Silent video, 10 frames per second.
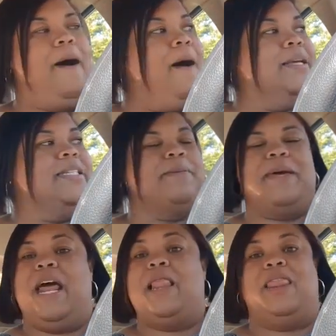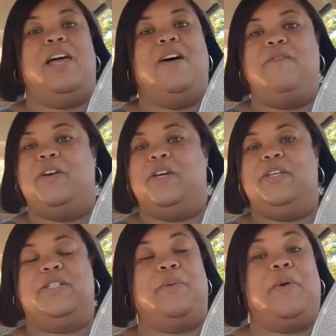awesome and I love a
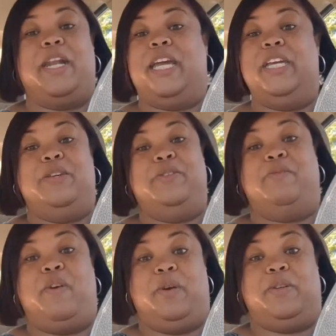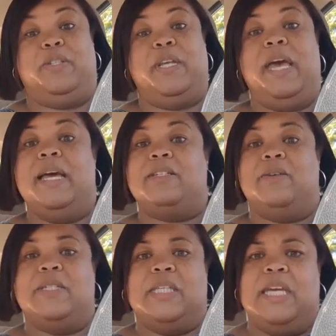good someone that can use verse. So
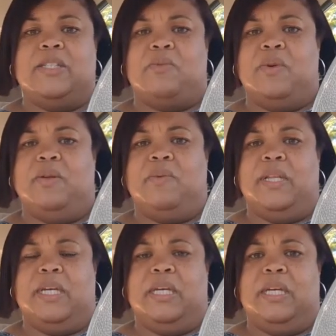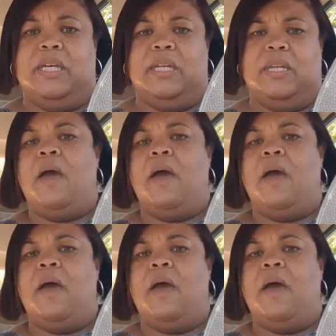it's, it's really, really good.